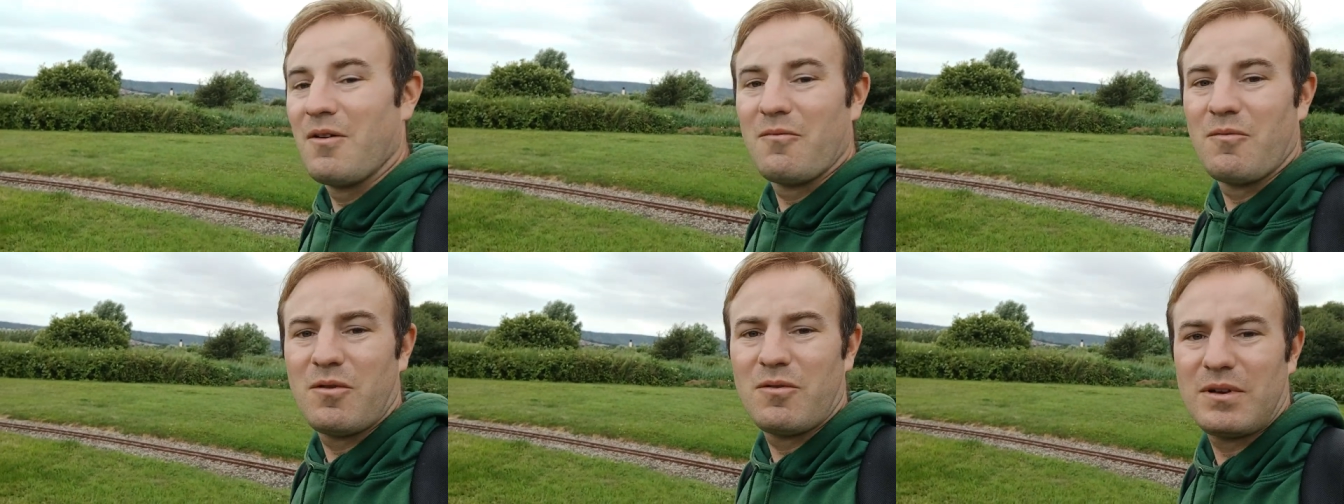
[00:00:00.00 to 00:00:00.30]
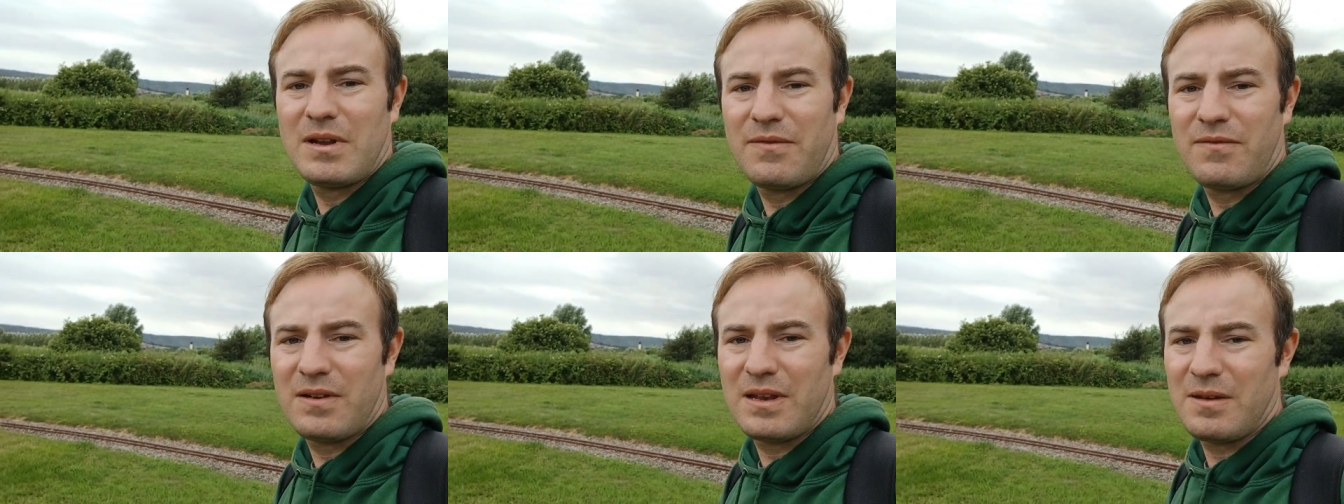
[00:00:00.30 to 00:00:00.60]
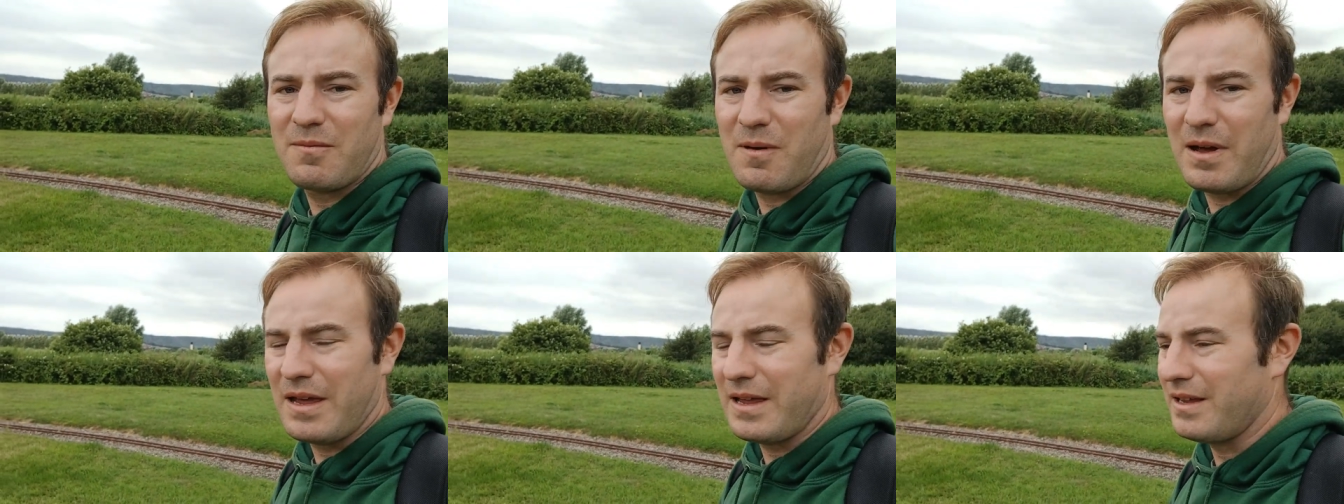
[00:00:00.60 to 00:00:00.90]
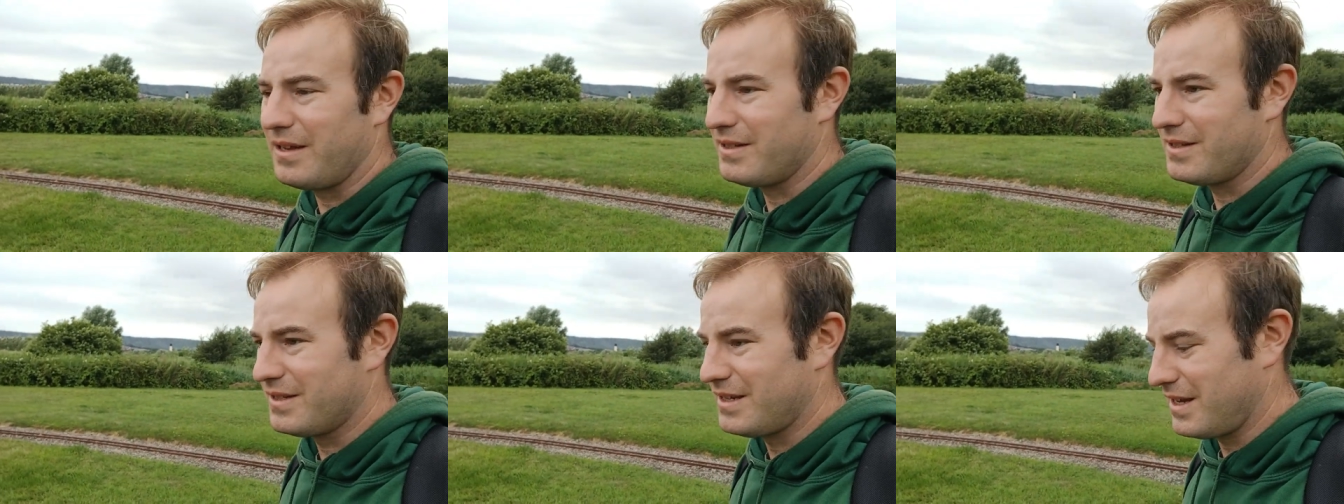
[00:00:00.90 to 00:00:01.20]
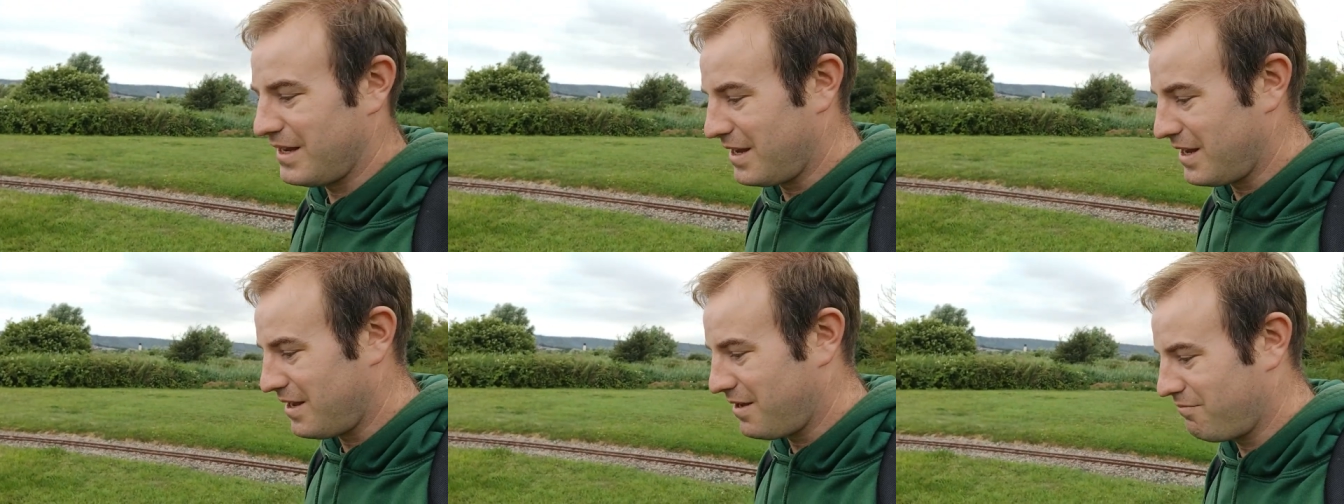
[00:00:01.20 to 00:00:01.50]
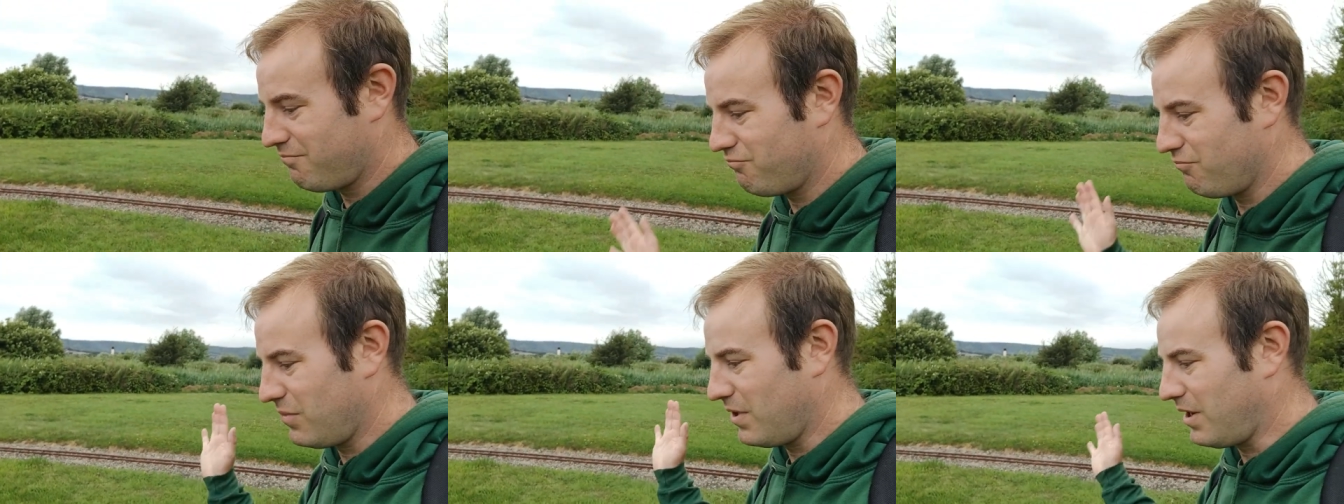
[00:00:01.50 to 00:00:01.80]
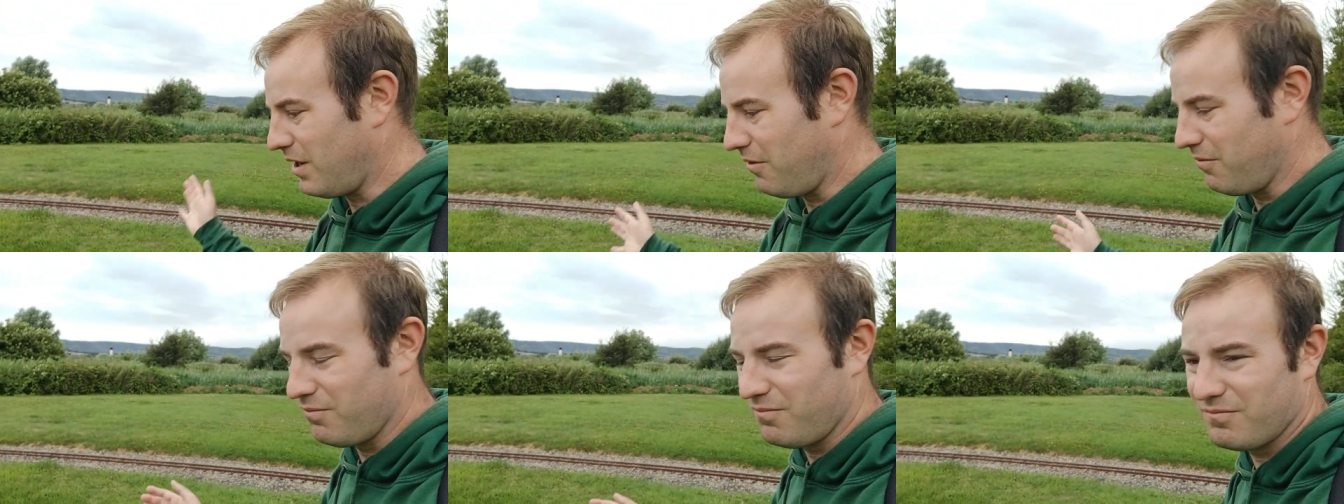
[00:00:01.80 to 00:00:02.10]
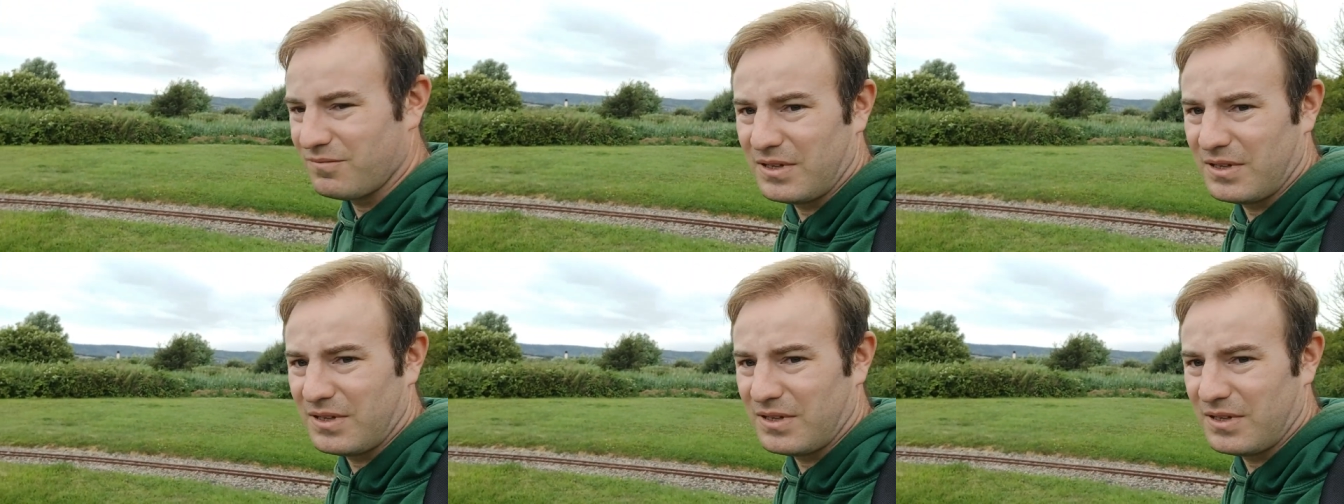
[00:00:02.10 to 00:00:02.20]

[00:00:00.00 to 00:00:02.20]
We'll definitely wait and see, you know,